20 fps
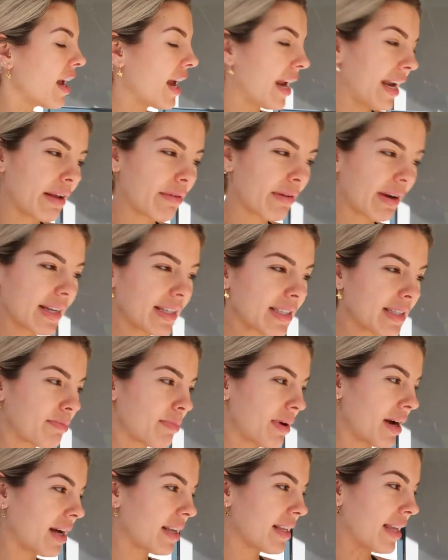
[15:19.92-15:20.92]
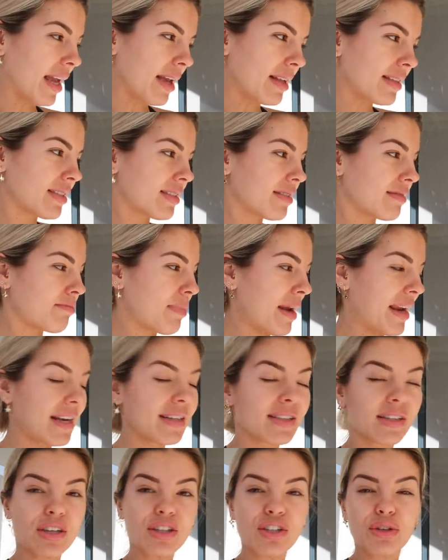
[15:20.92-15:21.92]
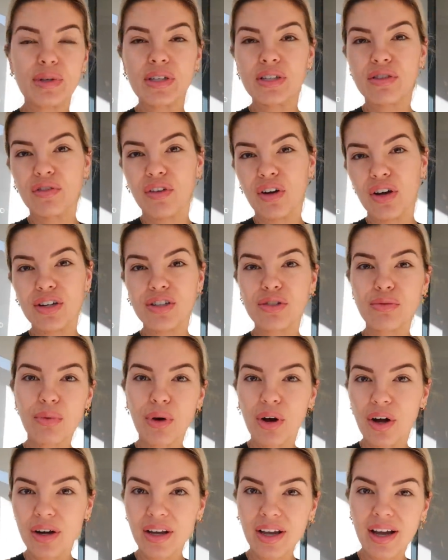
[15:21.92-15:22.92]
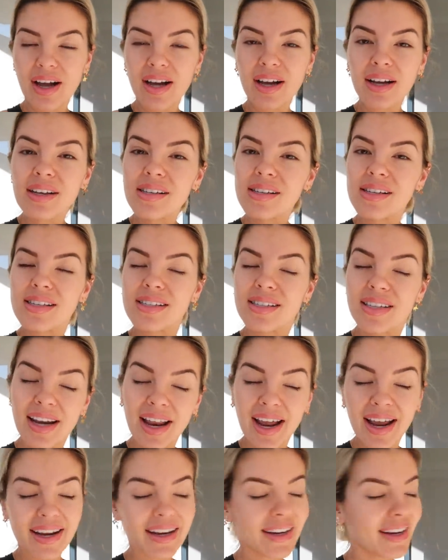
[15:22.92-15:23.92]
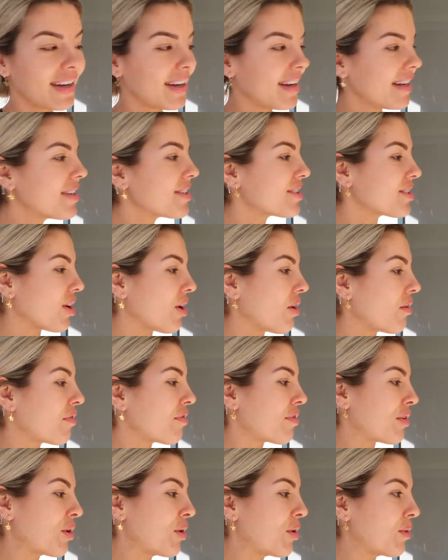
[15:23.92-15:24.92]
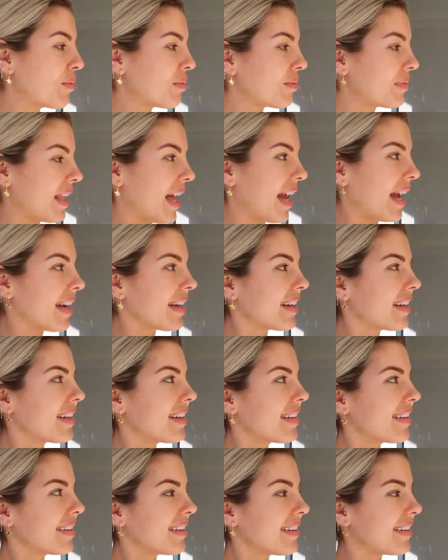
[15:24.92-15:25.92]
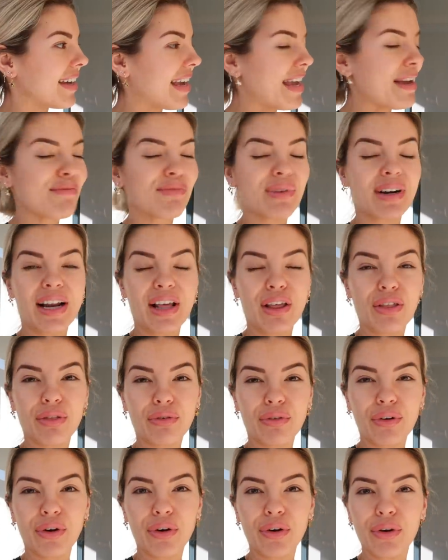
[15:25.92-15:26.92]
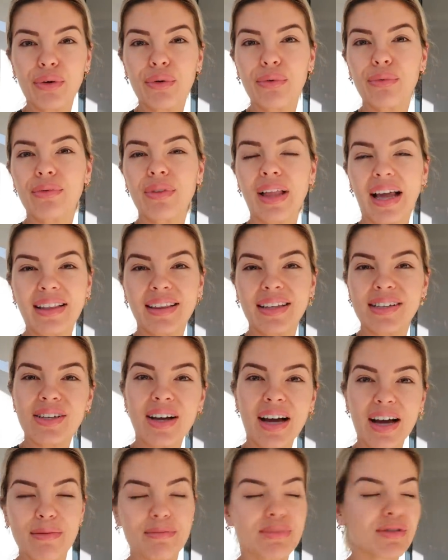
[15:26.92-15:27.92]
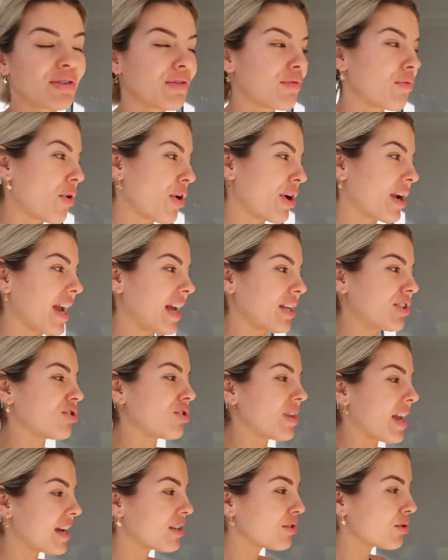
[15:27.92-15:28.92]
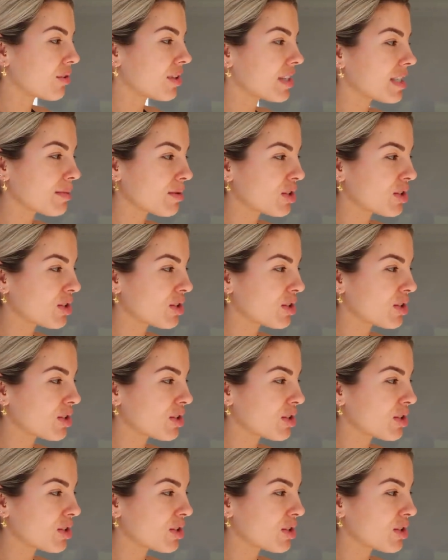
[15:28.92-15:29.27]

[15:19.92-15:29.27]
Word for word: Anyways, but yeah, Peter's gonna do his first workout today so I'll film like him running through like the types of workouts you can do on this